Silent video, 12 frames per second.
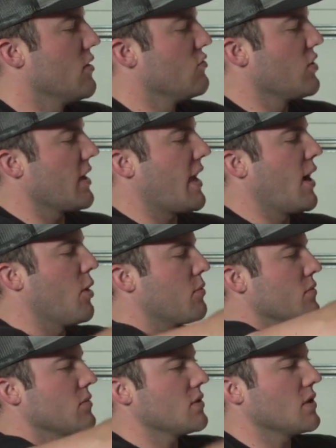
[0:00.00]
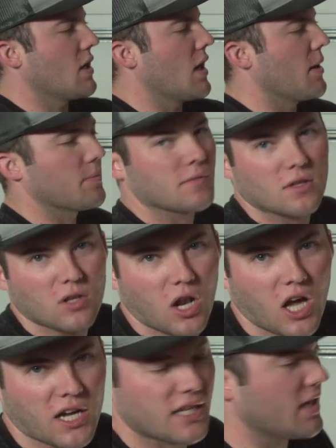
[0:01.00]
Really help
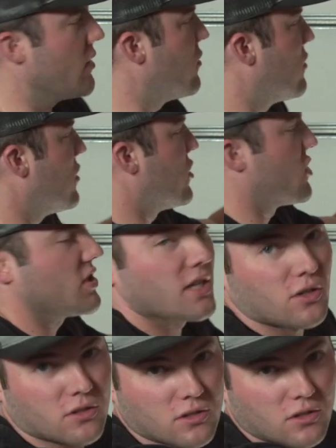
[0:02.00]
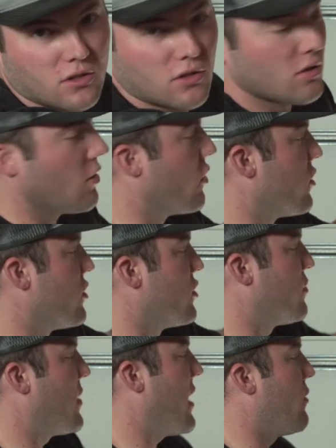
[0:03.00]
lock in your tilt or
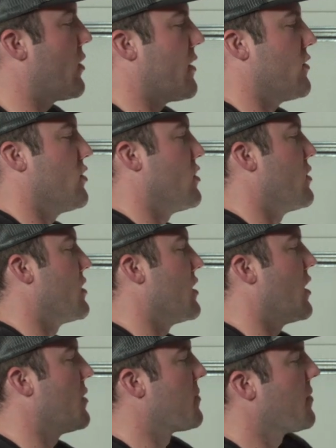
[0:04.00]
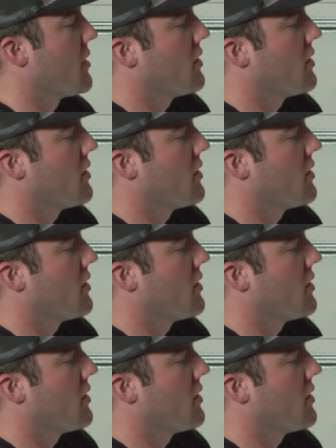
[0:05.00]
your pan, whatever you're doing, you know.